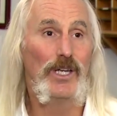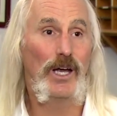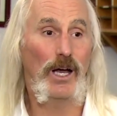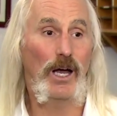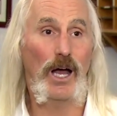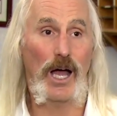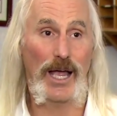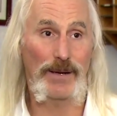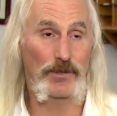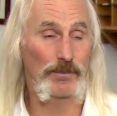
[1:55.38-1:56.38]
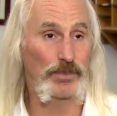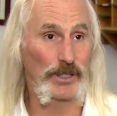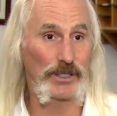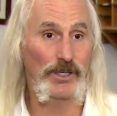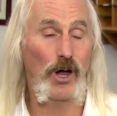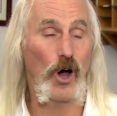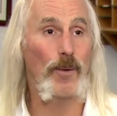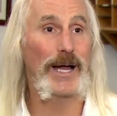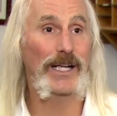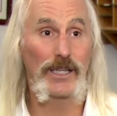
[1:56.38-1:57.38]
I had completed all
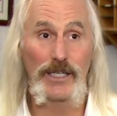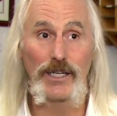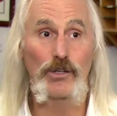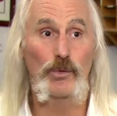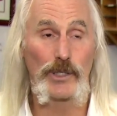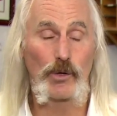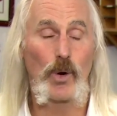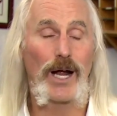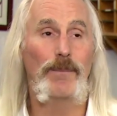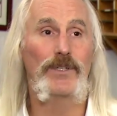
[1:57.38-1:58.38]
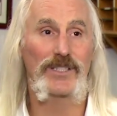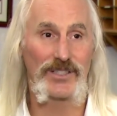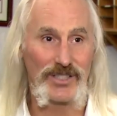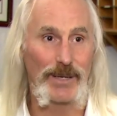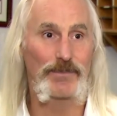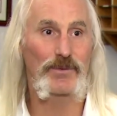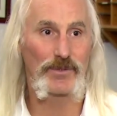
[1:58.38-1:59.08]
my clinical requirements except